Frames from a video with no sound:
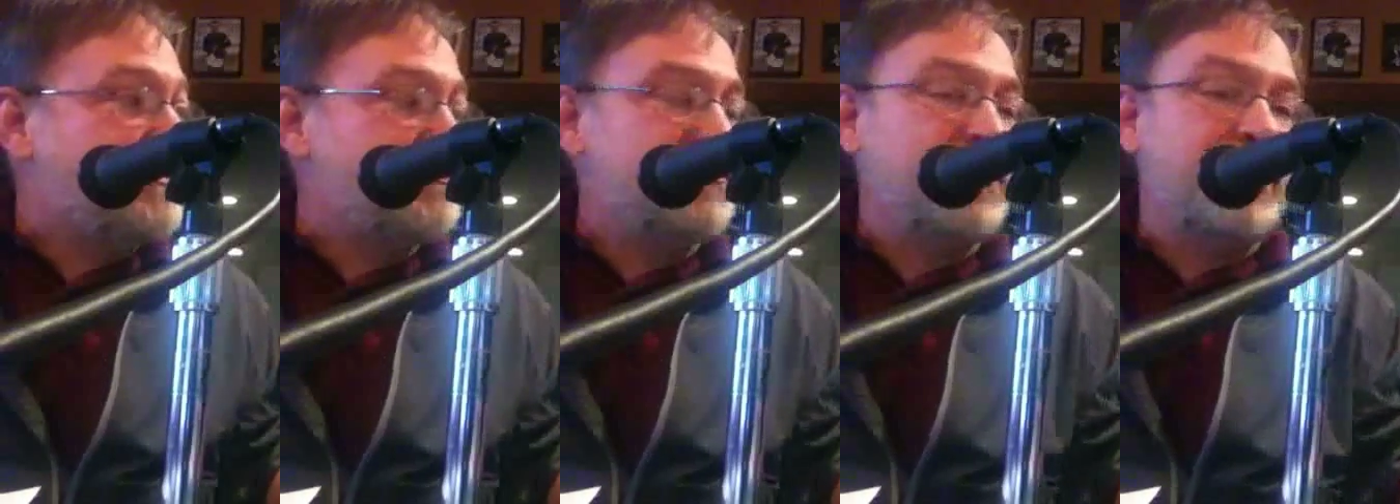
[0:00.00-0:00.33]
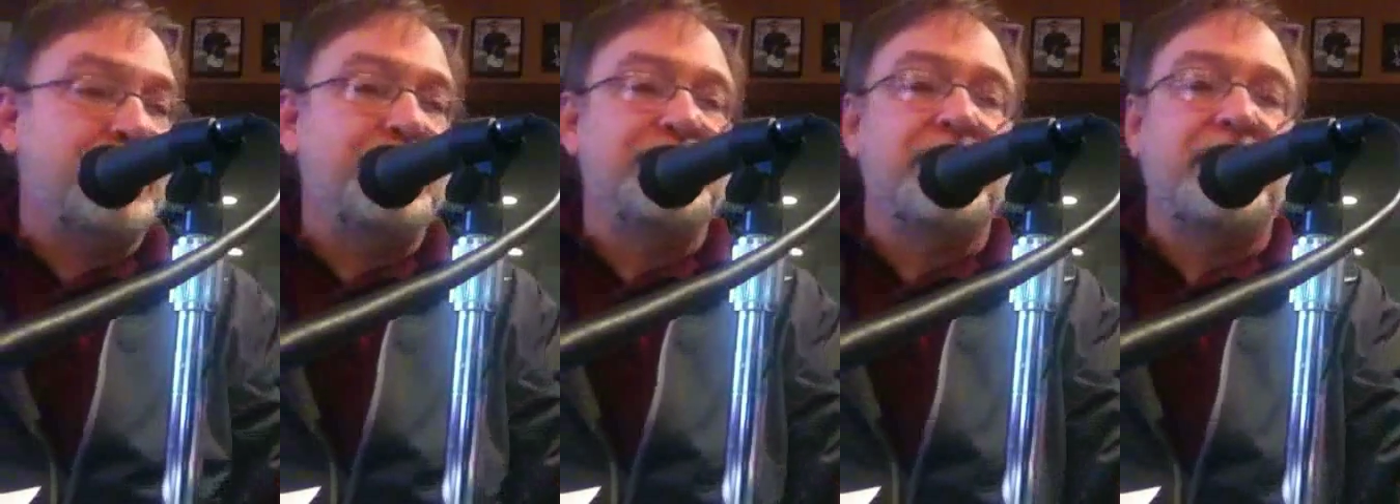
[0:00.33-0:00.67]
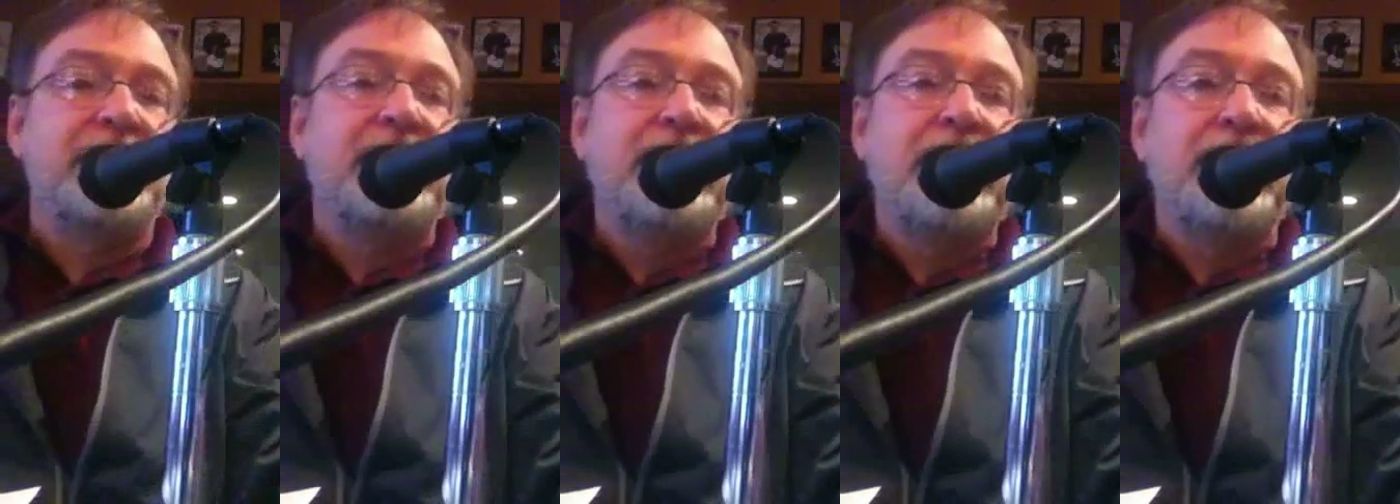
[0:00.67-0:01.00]
It was
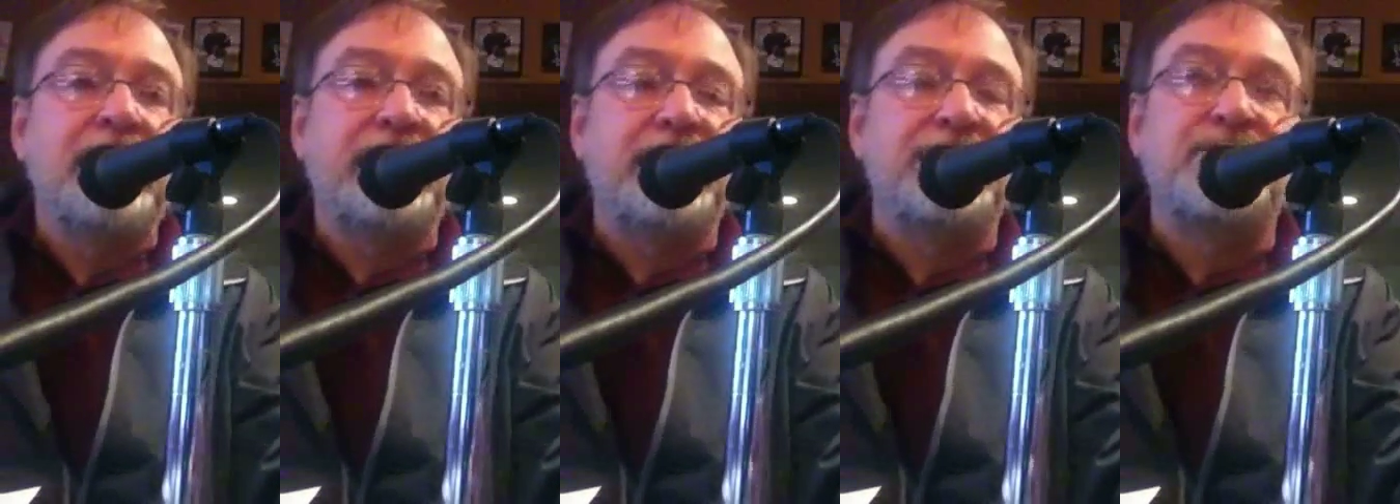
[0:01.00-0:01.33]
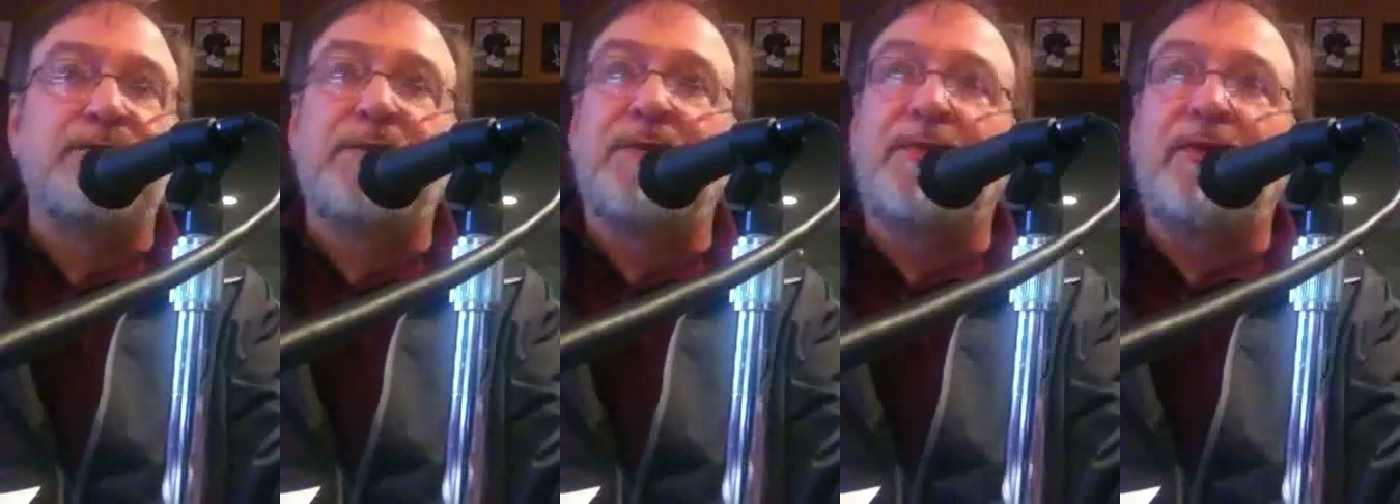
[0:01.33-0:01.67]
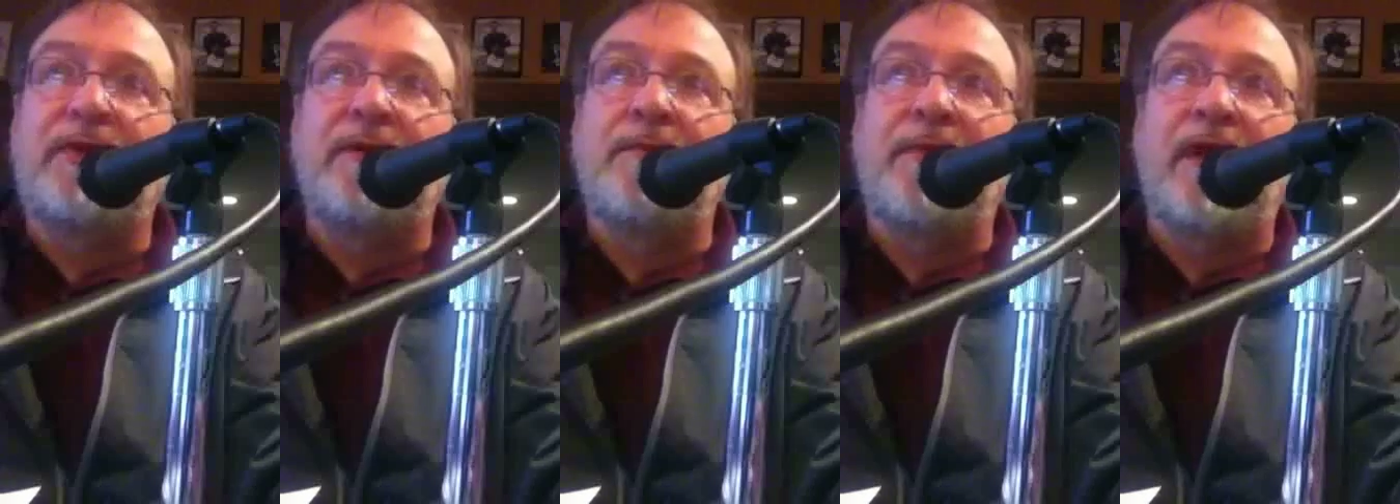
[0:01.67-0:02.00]
like the Super
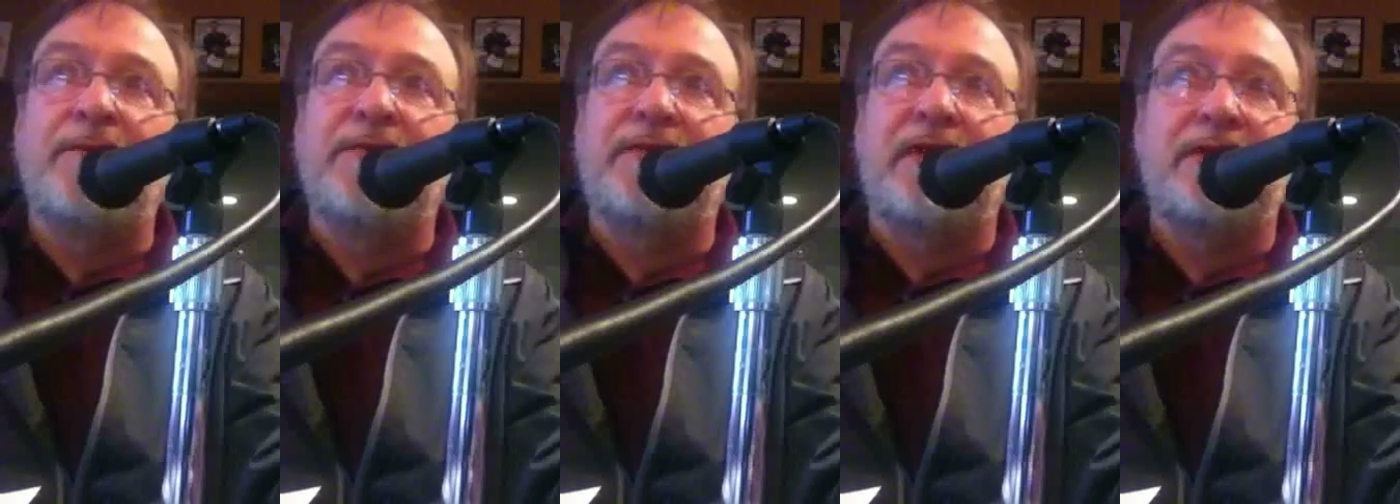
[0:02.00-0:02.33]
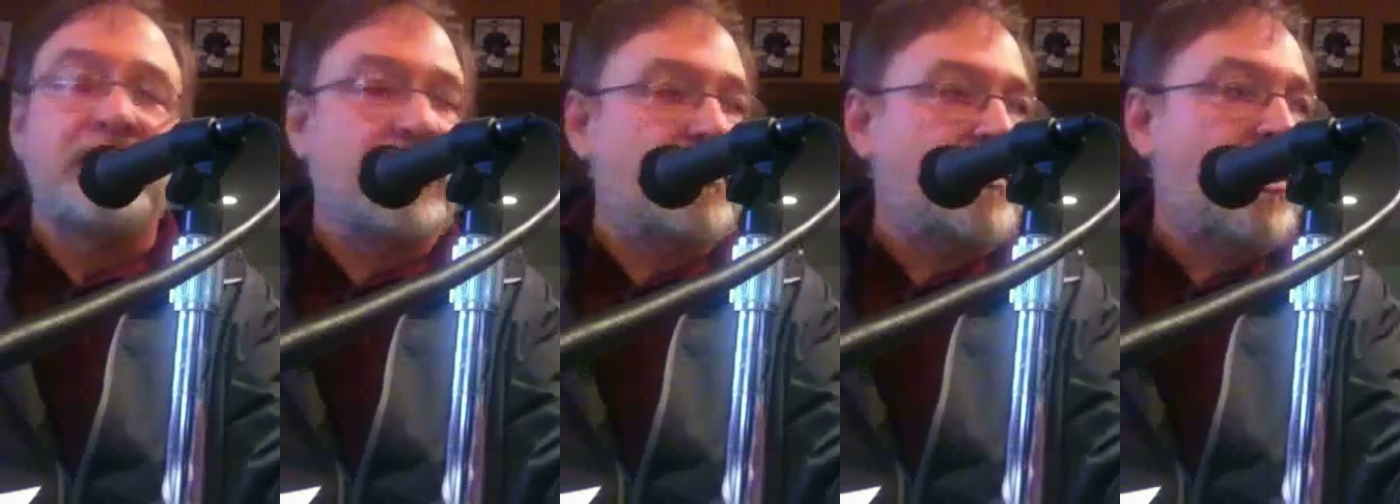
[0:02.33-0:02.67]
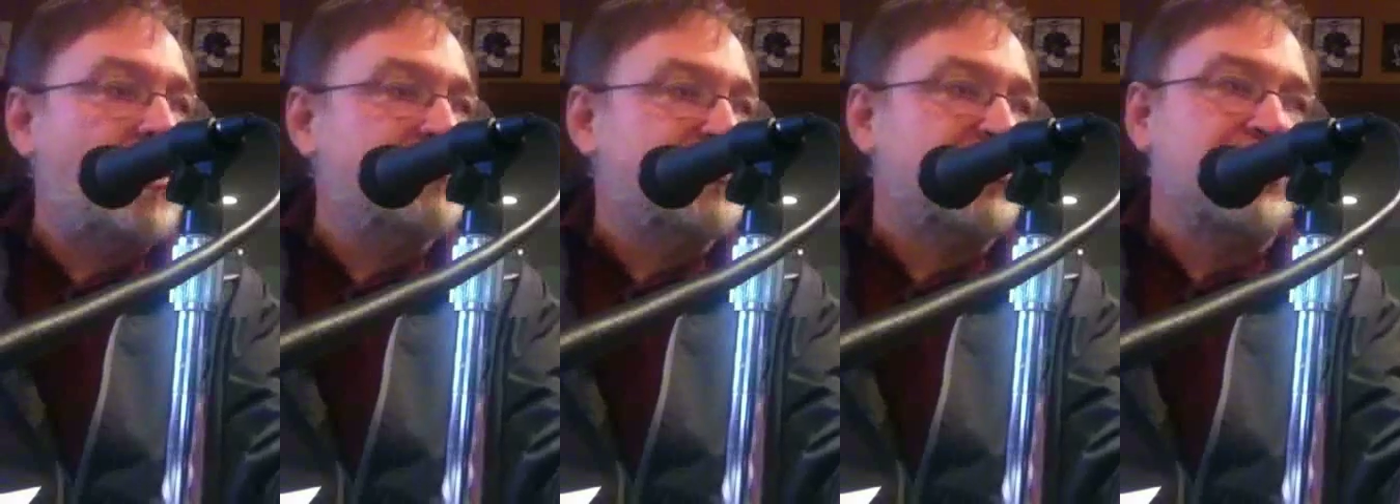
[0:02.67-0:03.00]
Bowl combined with the
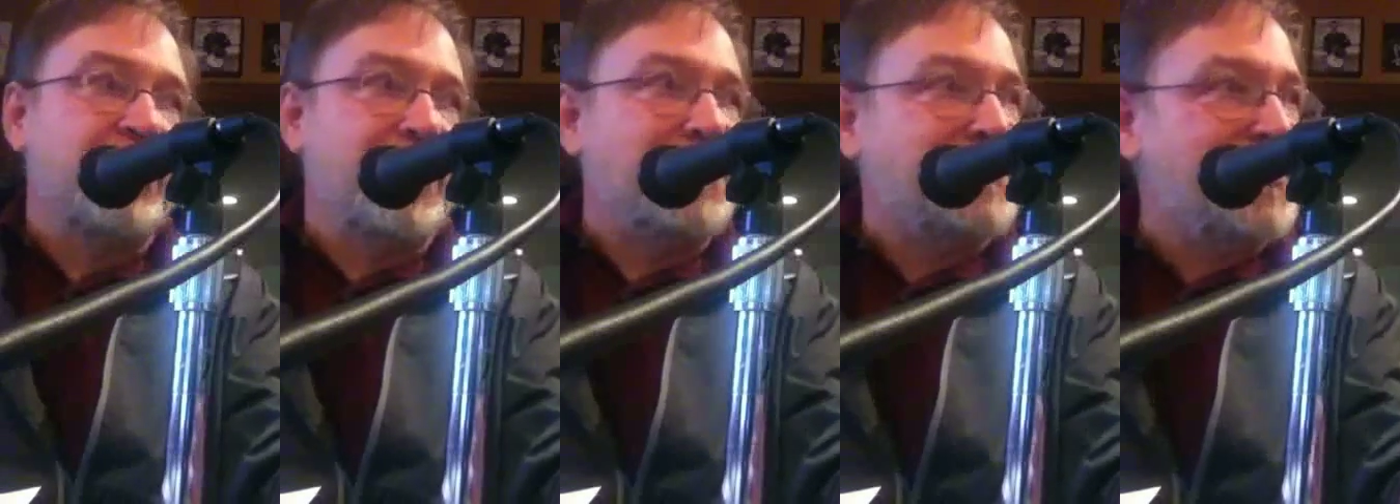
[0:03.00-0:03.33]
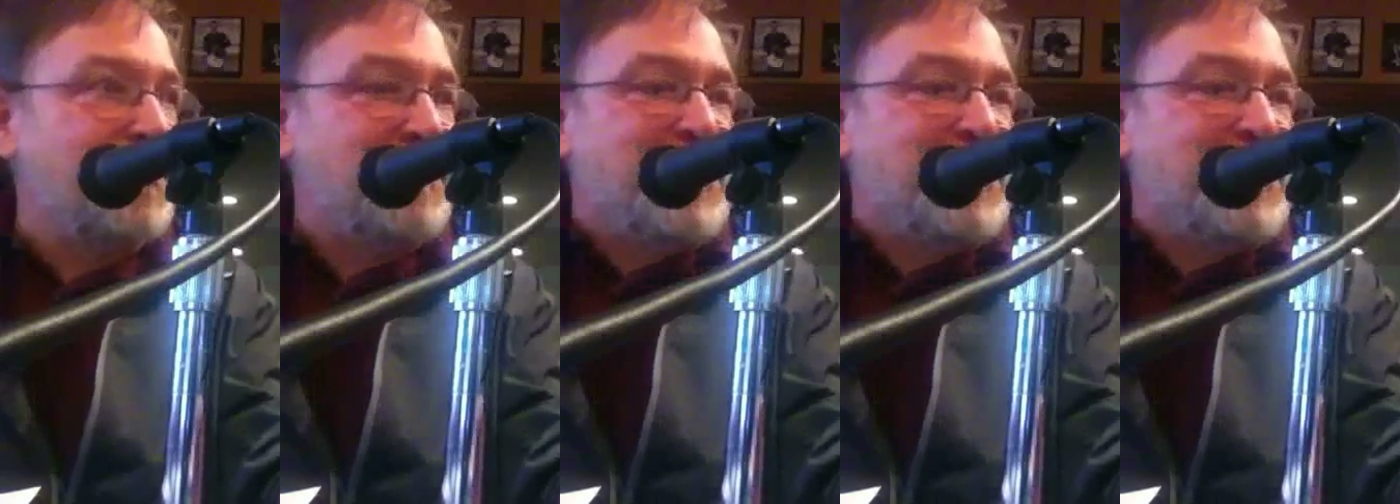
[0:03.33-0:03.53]
Oscar night.